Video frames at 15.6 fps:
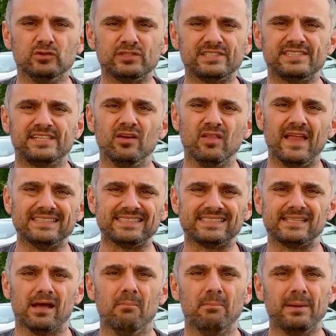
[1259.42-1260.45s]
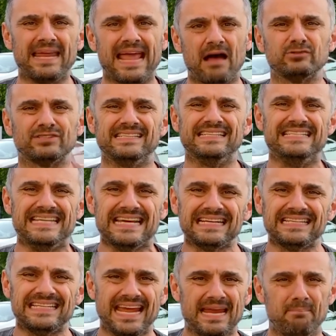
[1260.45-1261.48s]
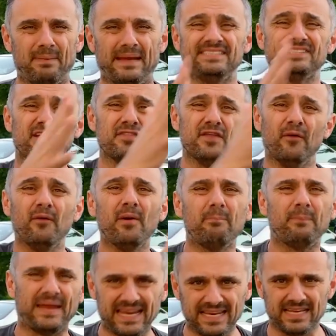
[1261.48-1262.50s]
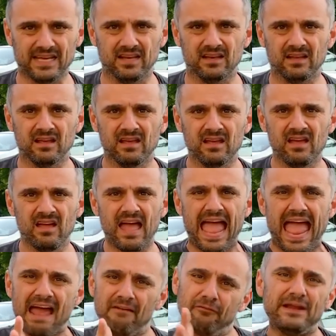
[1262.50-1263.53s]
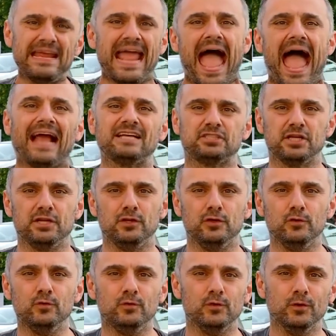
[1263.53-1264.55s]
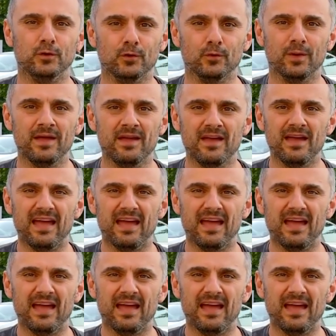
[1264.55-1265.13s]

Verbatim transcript: you still let somebody else dictate based on their opinion every action you do,